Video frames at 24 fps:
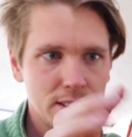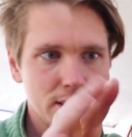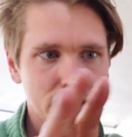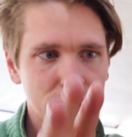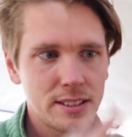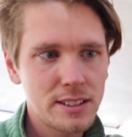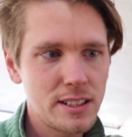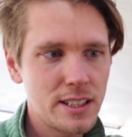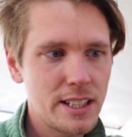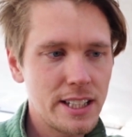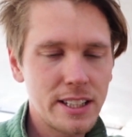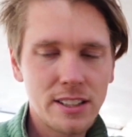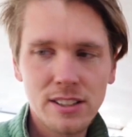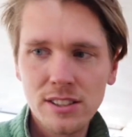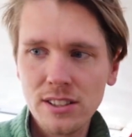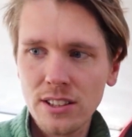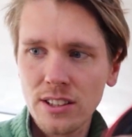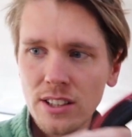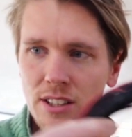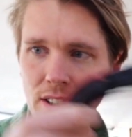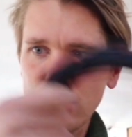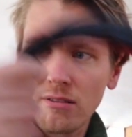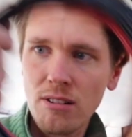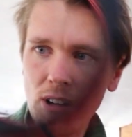so that it
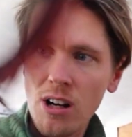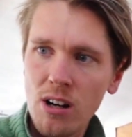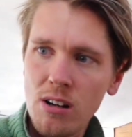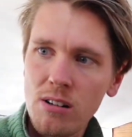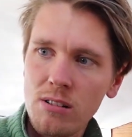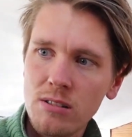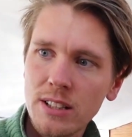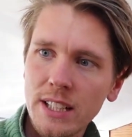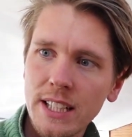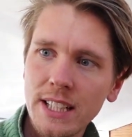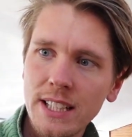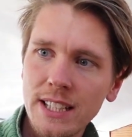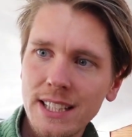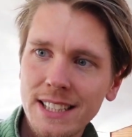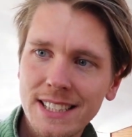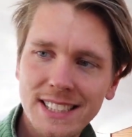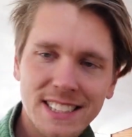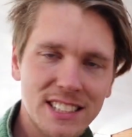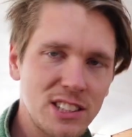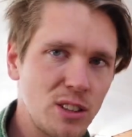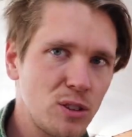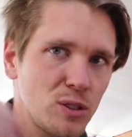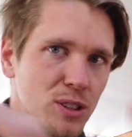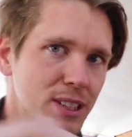doesn't corrode in the
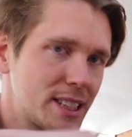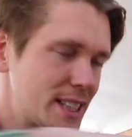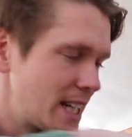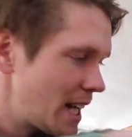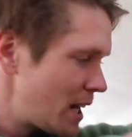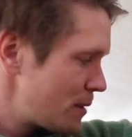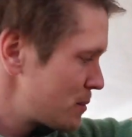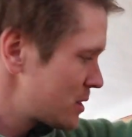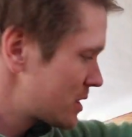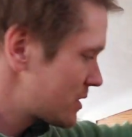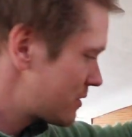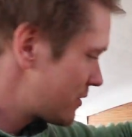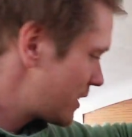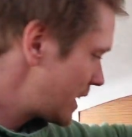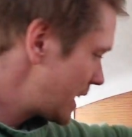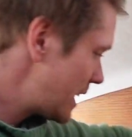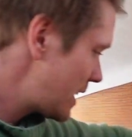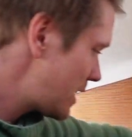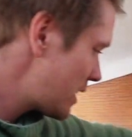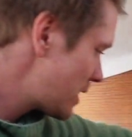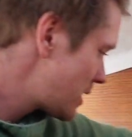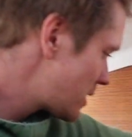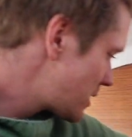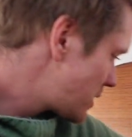salty atmosphere.